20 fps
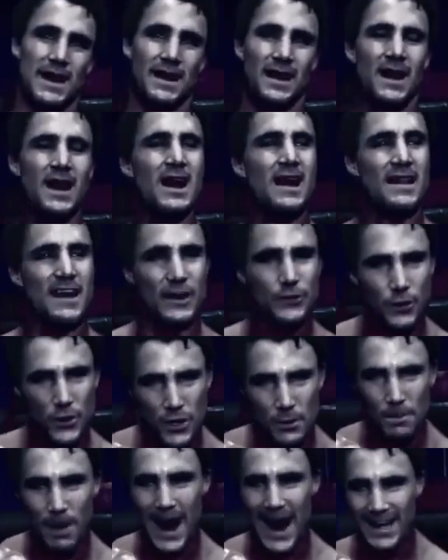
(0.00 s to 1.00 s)
man. That's
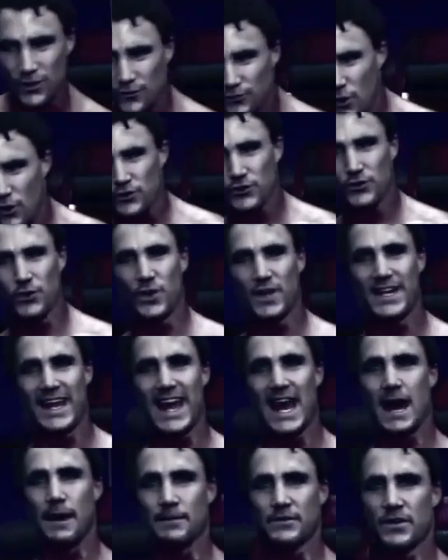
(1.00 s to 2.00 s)
where your body's forced to
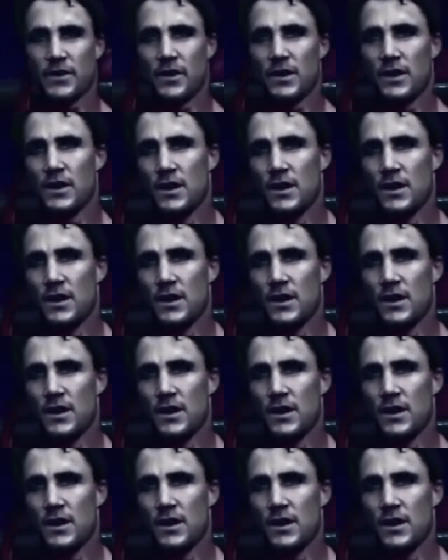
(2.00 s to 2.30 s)
adapt,